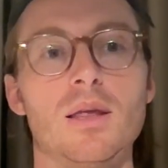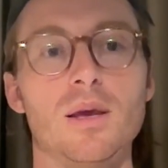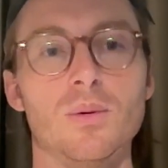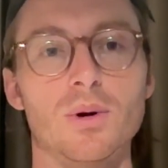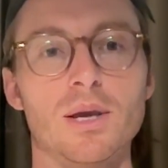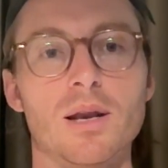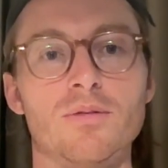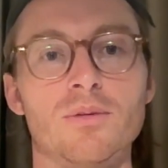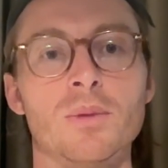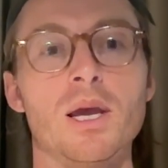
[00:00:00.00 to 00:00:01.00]
They will get it
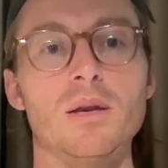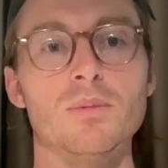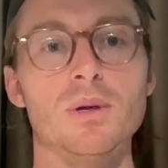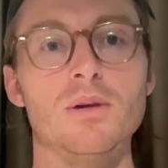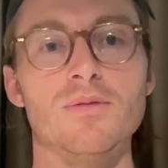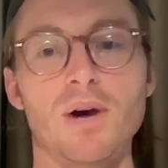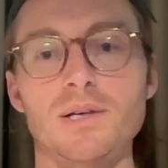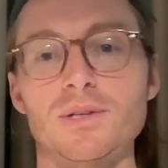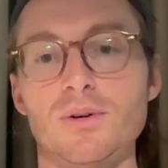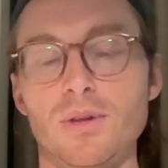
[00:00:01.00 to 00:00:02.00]
from A to B faster